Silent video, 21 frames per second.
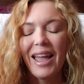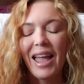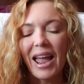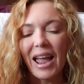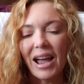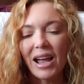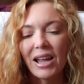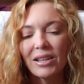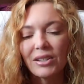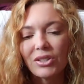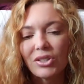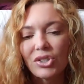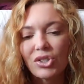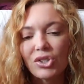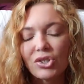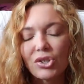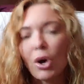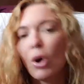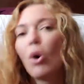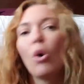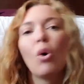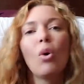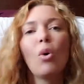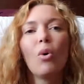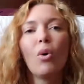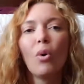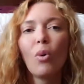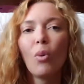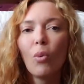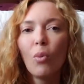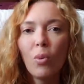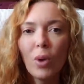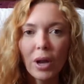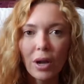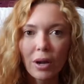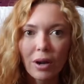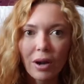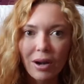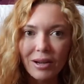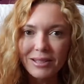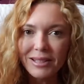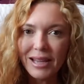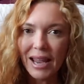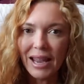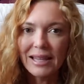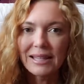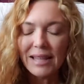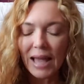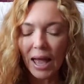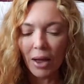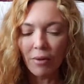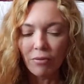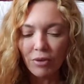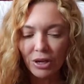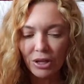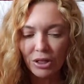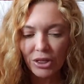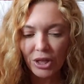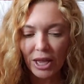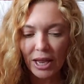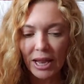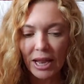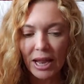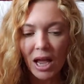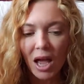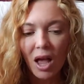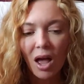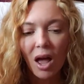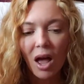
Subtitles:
And so winner takes everything.